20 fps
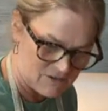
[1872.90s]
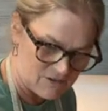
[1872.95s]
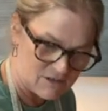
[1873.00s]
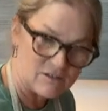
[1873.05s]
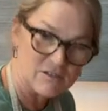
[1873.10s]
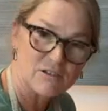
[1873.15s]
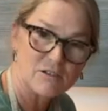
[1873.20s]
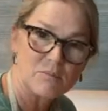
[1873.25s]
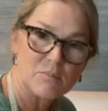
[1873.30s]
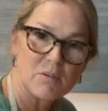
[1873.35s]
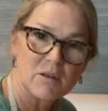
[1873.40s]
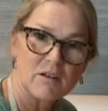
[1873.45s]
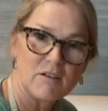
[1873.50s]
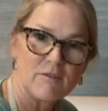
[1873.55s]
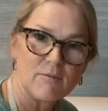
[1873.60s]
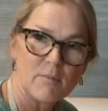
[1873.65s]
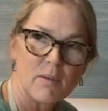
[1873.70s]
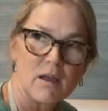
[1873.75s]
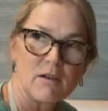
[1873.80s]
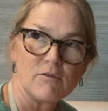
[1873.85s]
a little bit
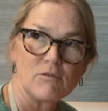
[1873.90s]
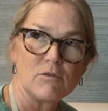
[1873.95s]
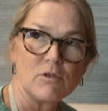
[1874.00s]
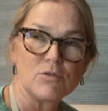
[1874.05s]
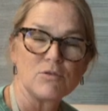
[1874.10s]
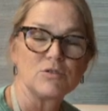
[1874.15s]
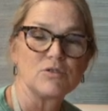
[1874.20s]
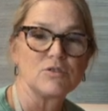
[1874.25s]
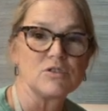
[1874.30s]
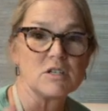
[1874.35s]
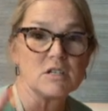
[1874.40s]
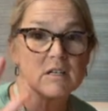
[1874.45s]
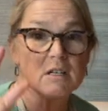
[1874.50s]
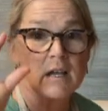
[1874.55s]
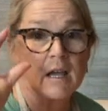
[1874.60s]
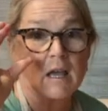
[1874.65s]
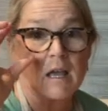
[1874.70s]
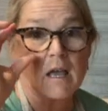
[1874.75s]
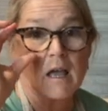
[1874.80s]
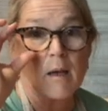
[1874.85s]
of my roasted
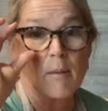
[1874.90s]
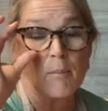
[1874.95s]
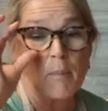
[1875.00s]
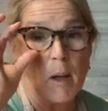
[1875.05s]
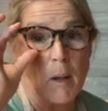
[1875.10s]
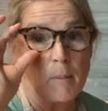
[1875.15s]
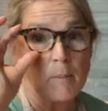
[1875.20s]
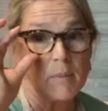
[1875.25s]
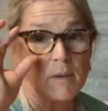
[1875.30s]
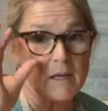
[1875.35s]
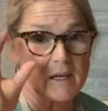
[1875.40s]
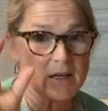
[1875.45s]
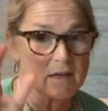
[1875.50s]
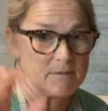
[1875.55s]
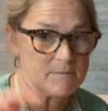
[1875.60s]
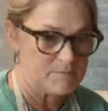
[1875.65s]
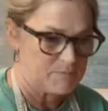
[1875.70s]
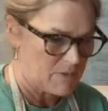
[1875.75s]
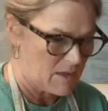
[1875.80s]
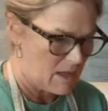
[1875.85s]

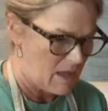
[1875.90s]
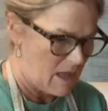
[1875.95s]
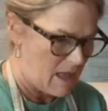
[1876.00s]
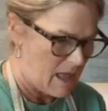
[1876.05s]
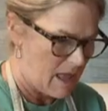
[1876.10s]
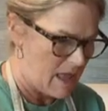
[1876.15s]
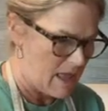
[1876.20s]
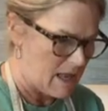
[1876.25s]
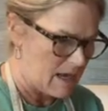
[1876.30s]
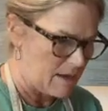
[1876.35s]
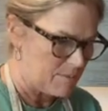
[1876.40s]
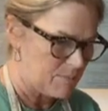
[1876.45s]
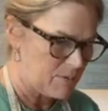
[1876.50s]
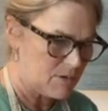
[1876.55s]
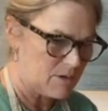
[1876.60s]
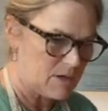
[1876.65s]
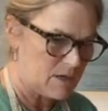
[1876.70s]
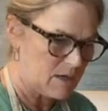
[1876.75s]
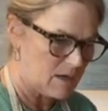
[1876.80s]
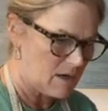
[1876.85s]
pumpkin and I
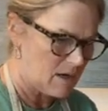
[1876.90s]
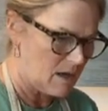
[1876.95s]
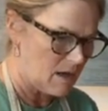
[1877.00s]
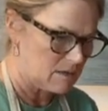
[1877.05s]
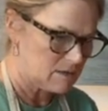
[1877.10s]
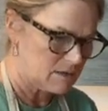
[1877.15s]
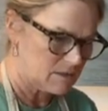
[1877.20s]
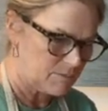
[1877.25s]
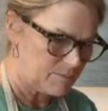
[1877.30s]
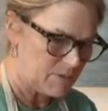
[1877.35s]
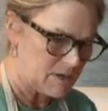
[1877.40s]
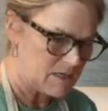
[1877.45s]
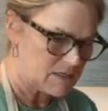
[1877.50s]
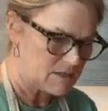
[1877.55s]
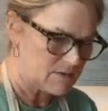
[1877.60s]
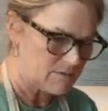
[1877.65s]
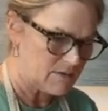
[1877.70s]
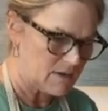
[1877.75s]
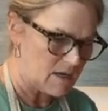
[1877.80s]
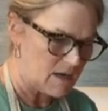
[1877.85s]
put a little piece
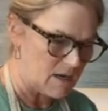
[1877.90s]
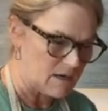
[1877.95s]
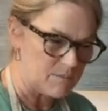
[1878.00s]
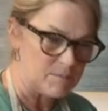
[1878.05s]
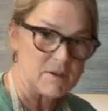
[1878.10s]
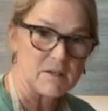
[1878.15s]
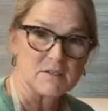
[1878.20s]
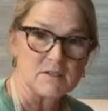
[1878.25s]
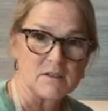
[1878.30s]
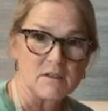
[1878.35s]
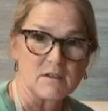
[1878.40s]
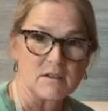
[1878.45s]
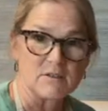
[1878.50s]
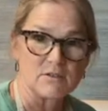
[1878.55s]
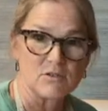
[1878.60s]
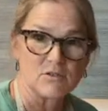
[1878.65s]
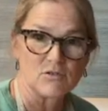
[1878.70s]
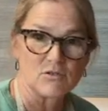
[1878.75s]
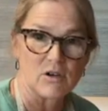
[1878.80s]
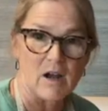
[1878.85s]
of it on a piece of this
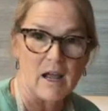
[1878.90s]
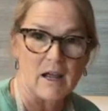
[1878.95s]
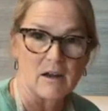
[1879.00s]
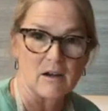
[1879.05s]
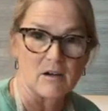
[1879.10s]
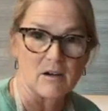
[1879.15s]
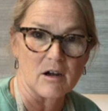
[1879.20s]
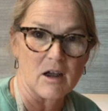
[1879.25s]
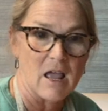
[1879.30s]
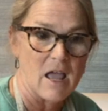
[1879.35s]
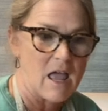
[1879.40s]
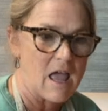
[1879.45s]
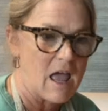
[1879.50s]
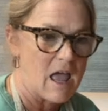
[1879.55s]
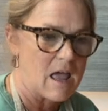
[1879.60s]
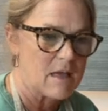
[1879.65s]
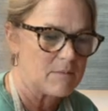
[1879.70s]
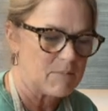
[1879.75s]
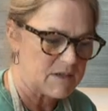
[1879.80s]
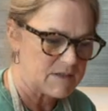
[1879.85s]
cracker
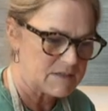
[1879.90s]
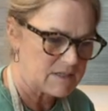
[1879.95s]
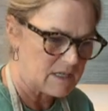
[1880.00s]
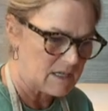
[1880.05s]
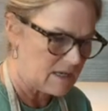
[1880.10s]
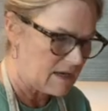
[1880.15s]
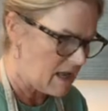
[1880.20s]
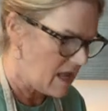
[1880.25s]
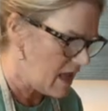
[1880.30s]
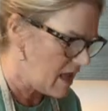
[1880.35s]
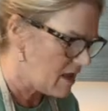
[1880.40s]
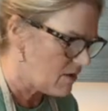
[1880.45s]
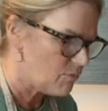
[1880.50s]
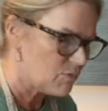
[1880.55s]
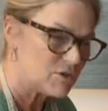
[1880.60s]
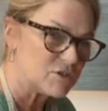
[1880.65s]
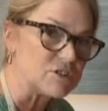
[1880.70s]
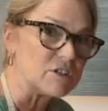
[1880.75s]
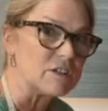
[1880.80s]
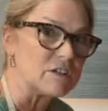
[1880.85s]
biscuit. It
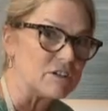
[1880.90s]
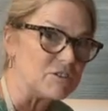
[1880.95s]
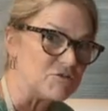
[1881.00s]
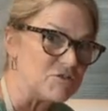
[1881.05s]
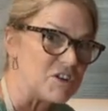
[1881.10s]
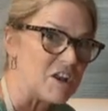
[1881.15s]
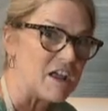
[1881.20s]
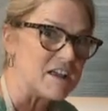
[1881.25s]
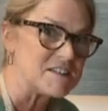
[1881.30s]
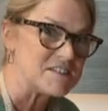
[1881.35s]
was like a nice